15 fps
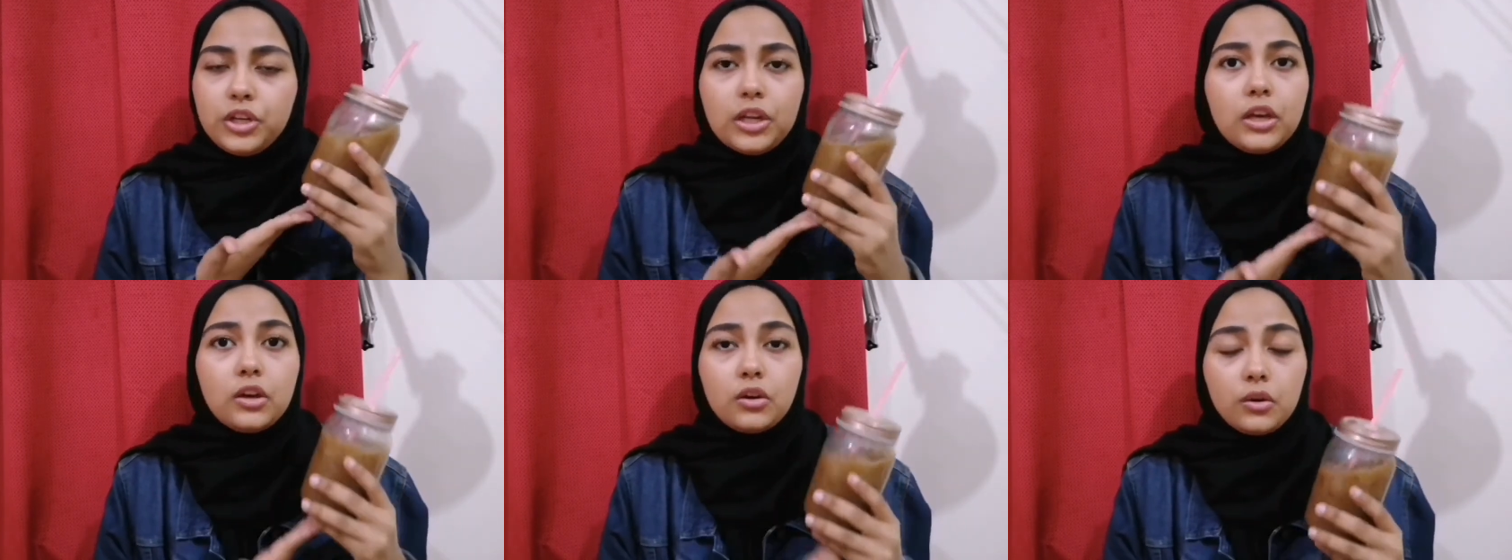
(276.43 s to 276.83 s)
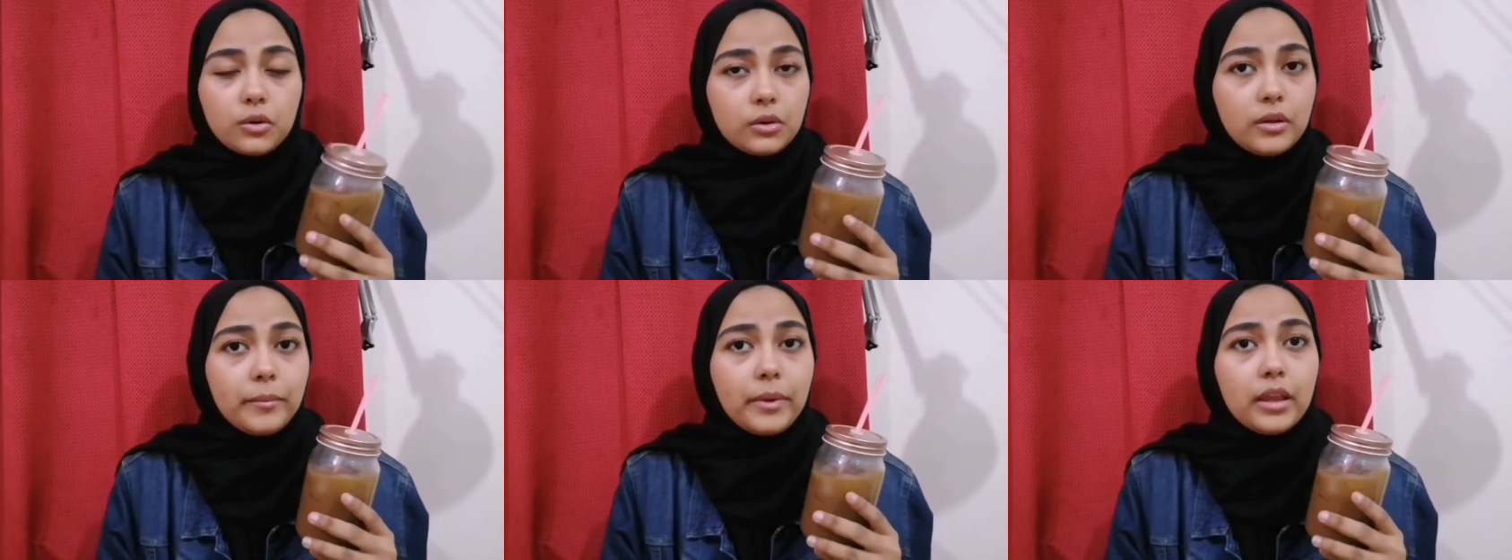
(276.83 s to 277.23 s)
drinking
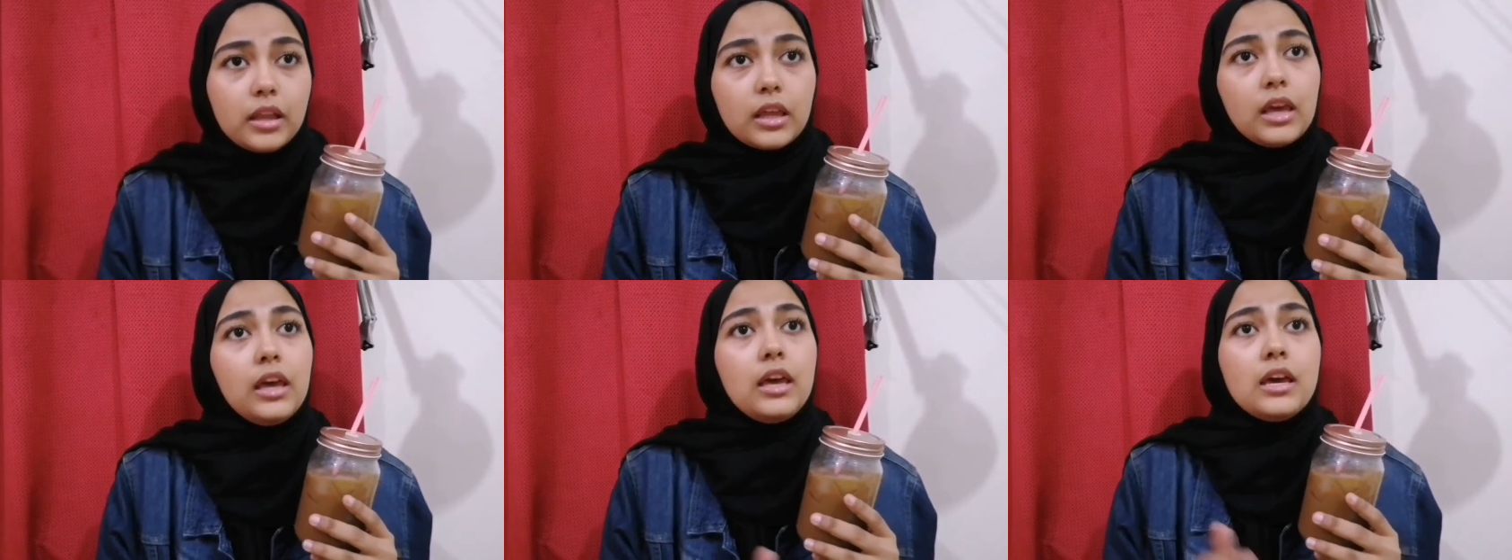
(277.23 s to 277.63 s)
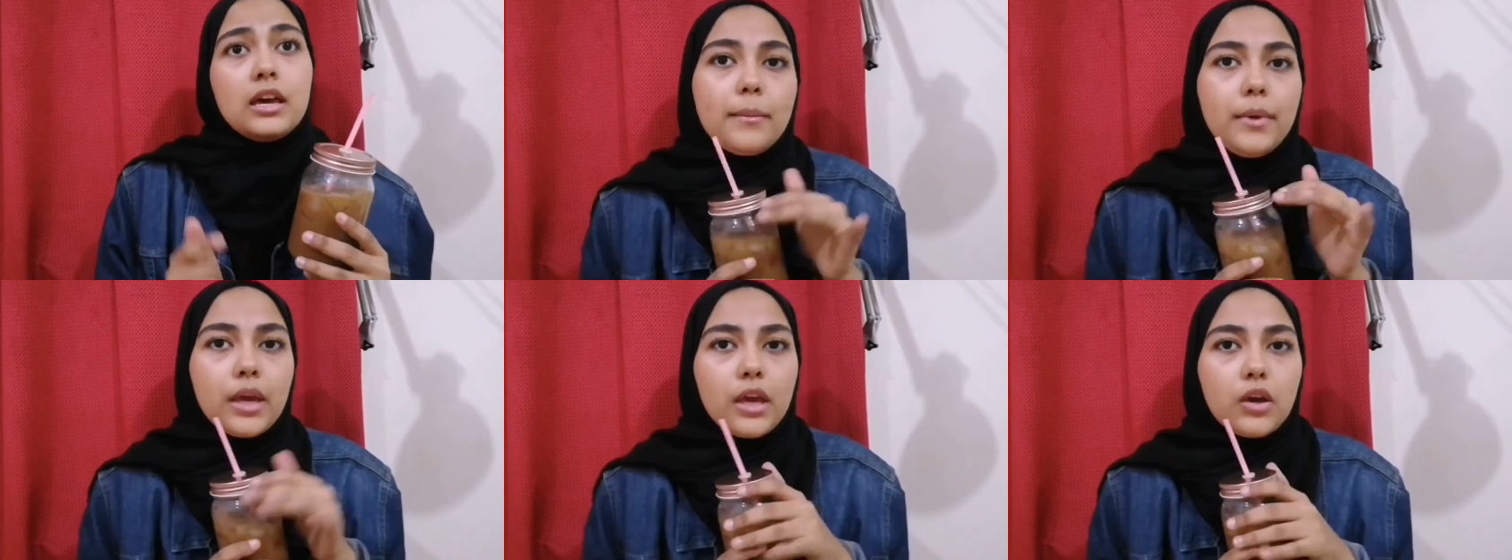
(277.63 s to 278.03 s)
coconut milk.
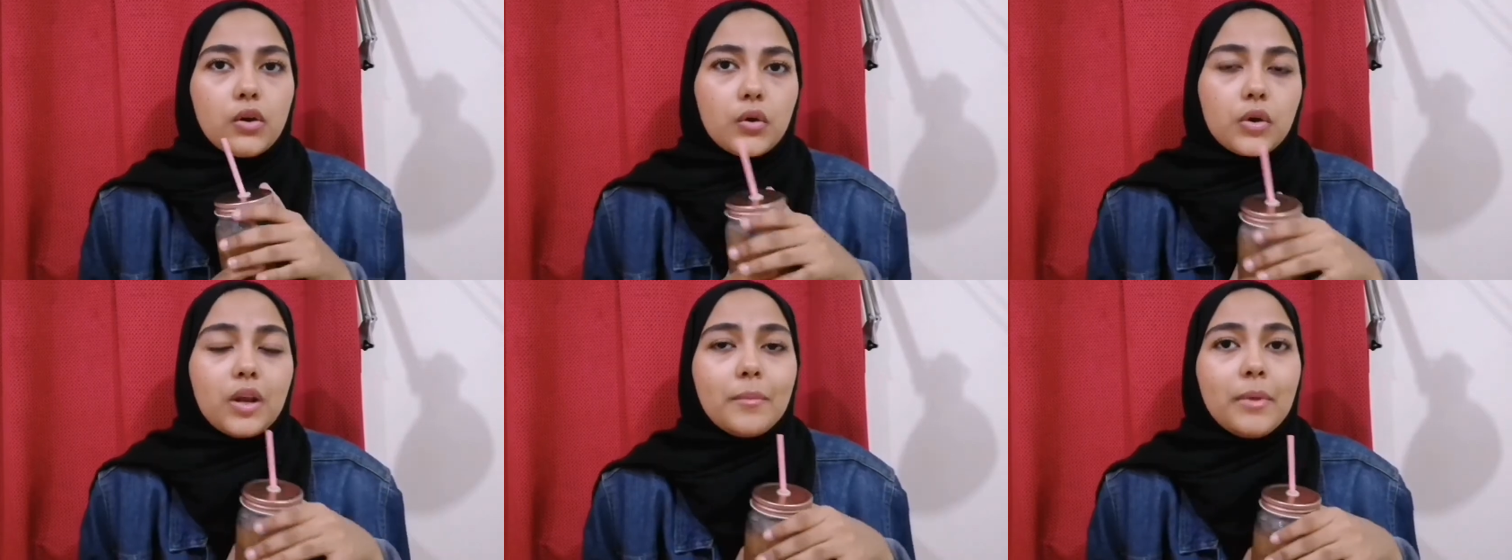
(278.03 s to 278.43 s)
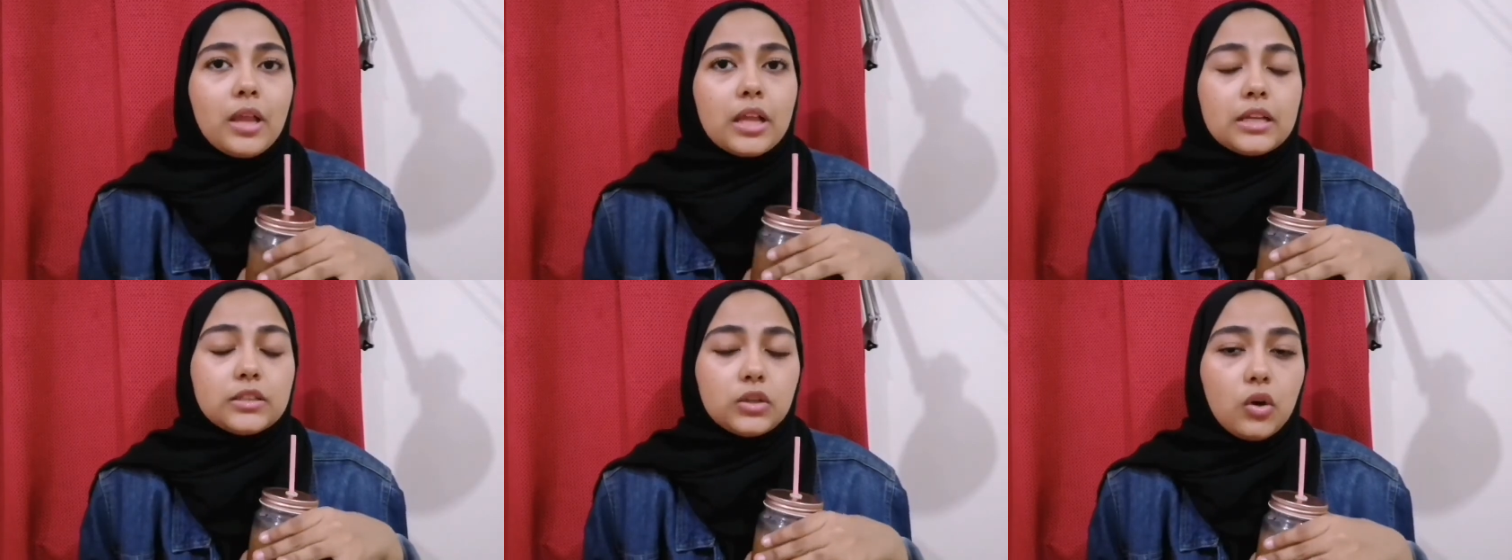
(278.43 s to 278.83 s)
Making
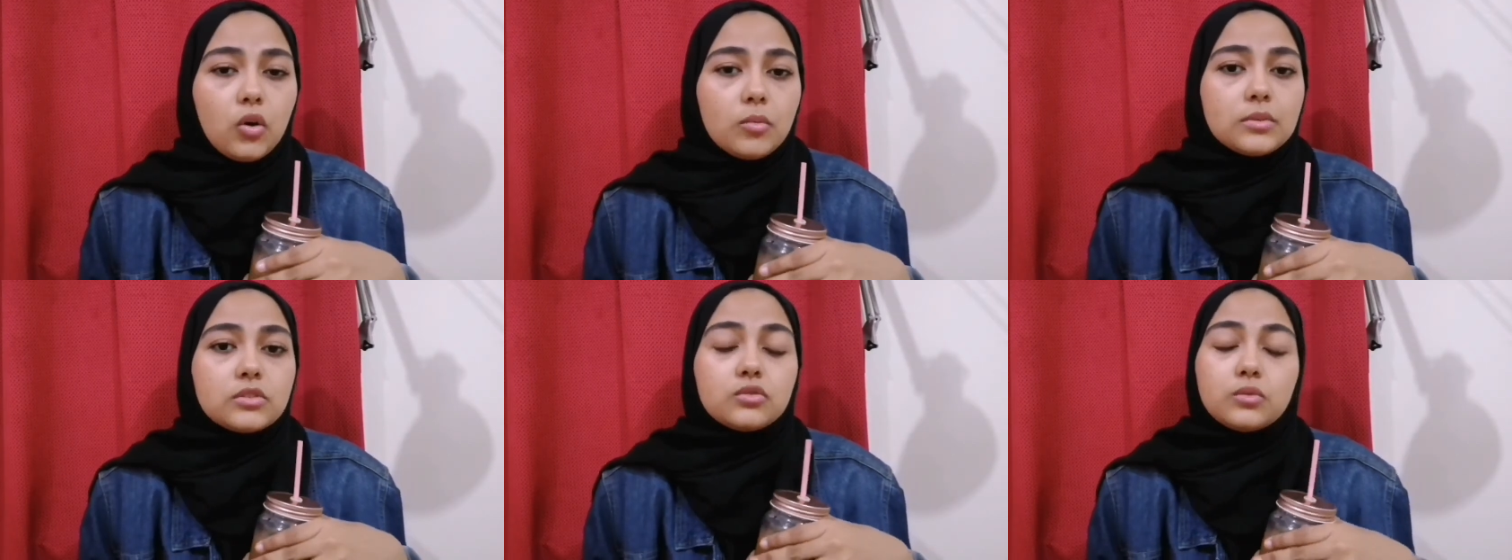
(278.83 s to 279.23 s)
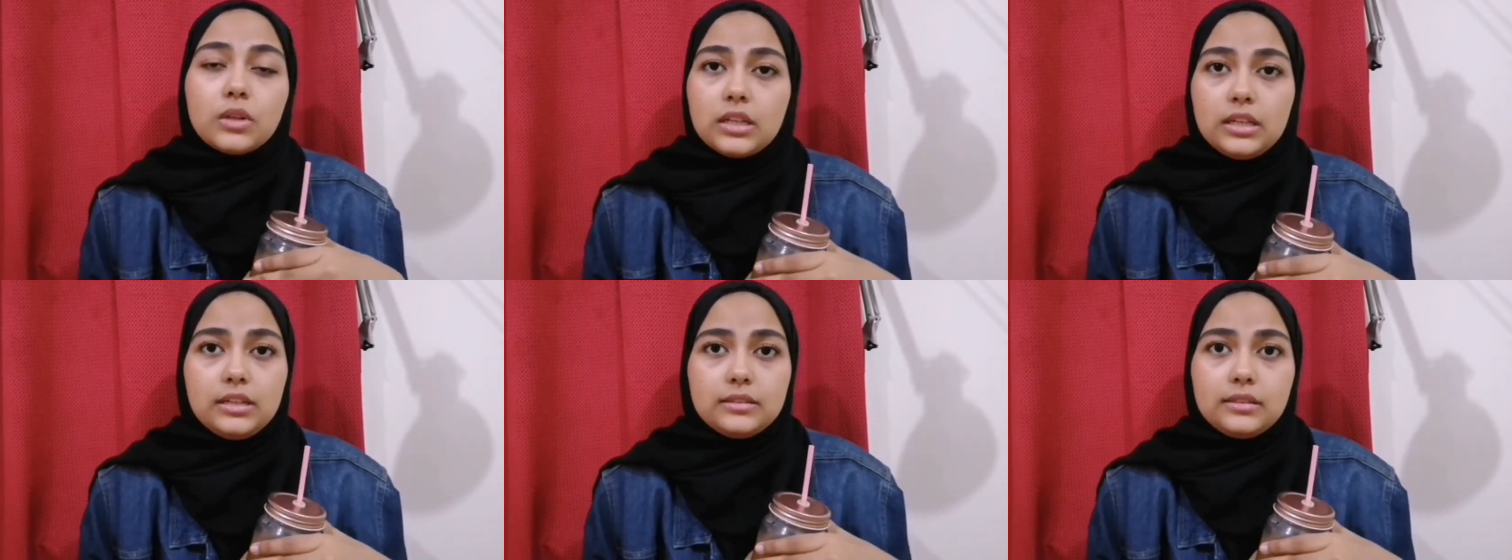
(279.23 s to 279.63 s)
coconut milk at home
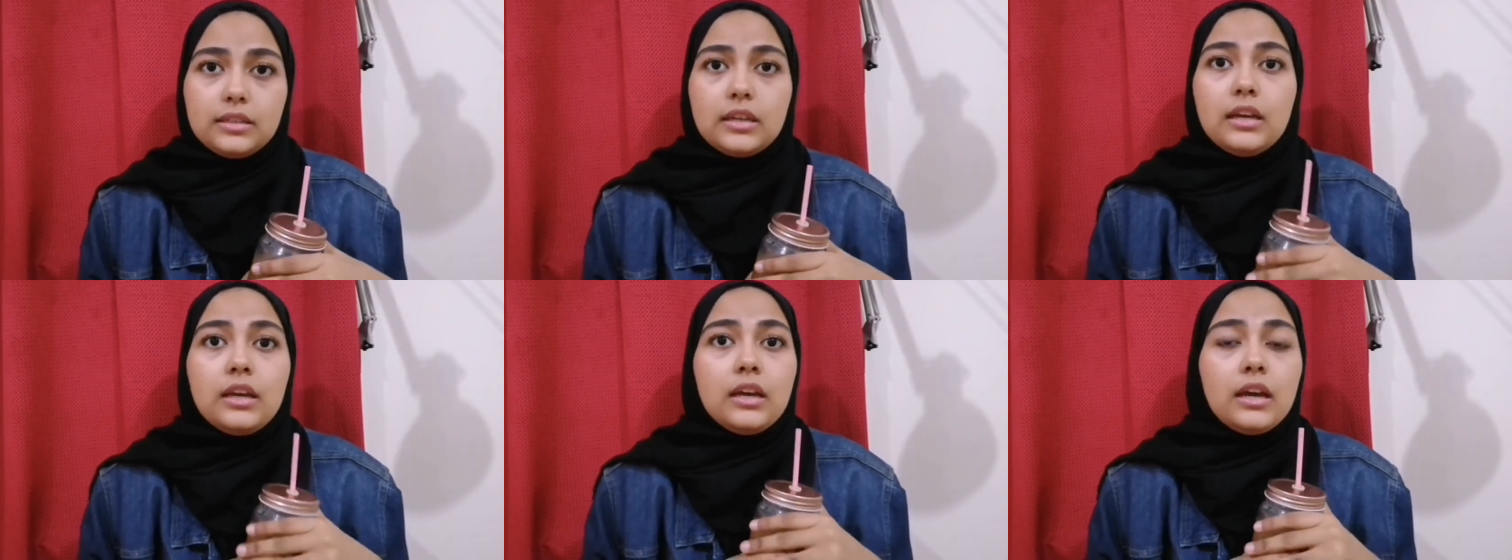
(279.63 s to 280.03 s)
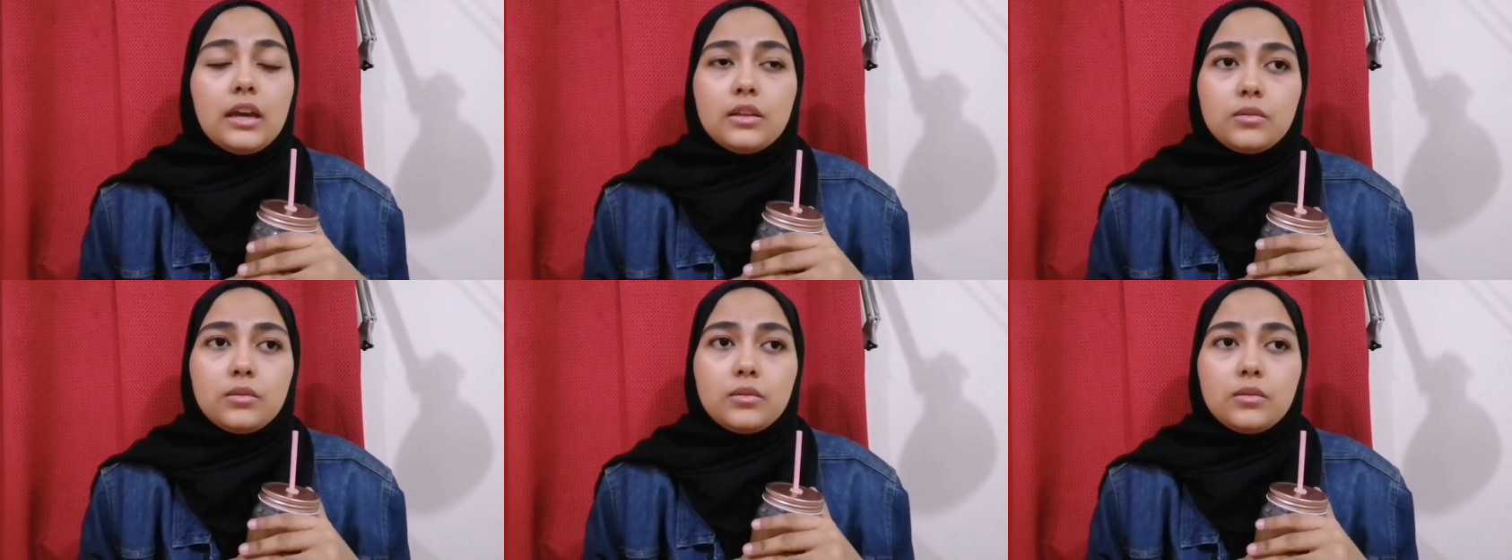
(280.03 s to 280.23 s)
is really easy,